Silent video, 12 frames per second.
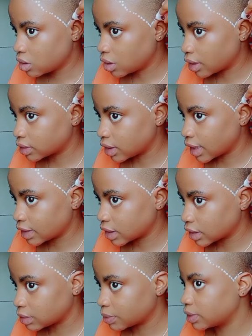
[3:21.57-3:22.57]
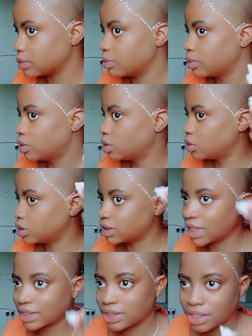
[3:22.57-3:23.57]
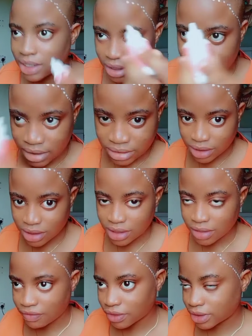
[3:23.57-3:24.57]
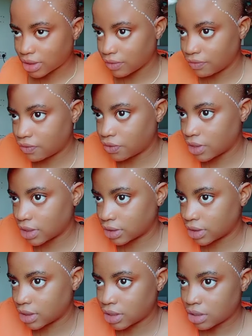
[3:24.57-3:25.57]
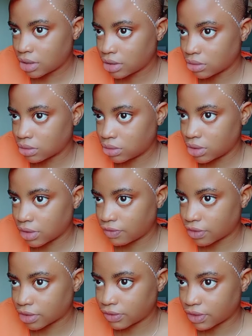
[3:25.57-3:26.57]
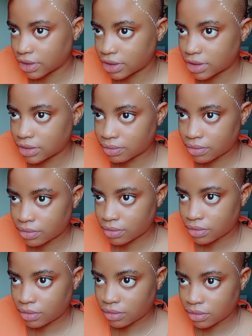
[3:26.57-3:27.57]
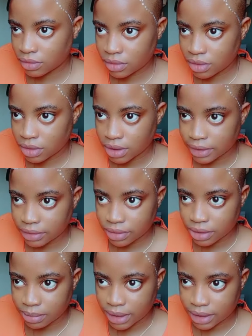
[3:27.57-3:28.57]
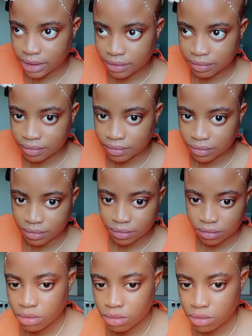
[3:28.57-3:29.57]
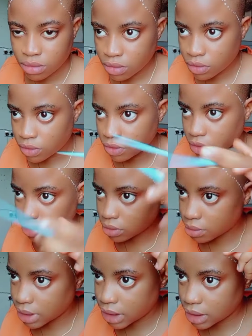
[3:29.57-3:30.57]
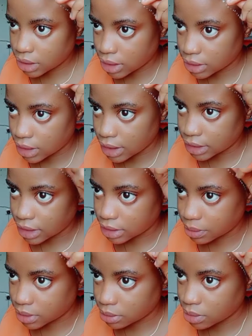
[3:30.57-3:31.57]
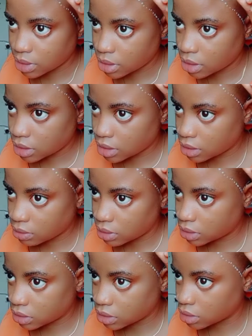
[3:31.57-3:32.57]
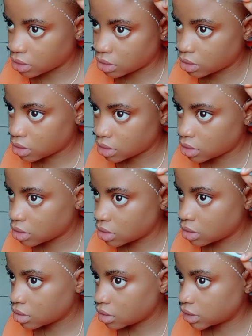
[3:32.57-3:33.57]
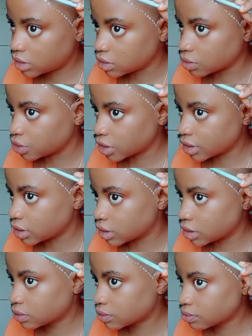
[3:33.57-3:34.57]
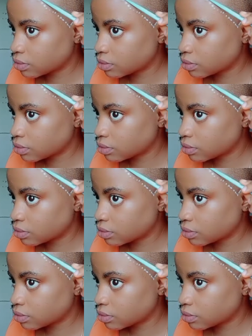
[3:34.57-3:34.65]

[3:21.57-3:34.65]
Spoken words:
as light as possible. Note that in installing a full lace, you will do the front first, then do the back. So making it as light as possible. Then with your this thing, you join it.